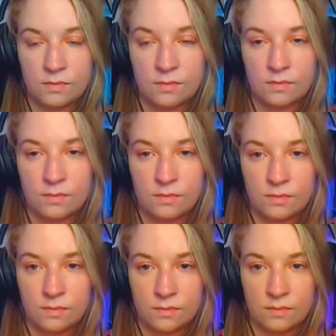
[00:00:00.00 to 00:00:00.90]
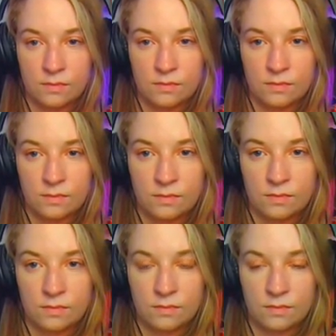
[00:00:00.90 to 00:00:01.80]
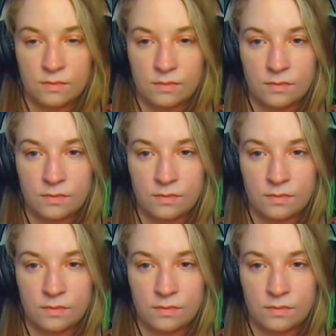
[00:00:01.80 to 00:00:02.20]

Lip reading: The person shown says nothing.